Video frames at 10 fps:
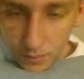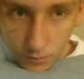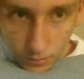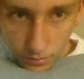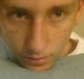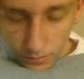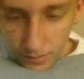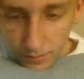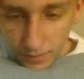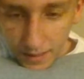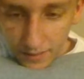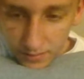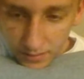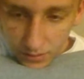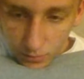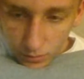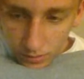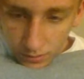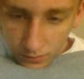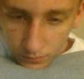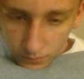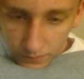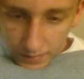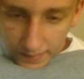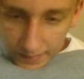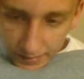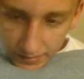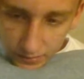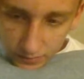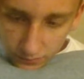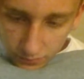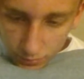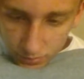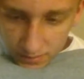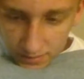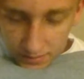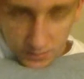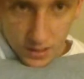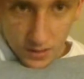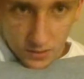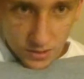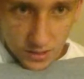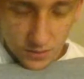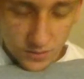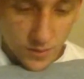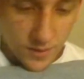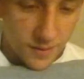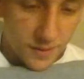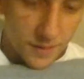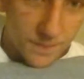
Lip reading: Row 3 we have the Ortho Fire Ant Killer Ford and the Dollar General Toyota.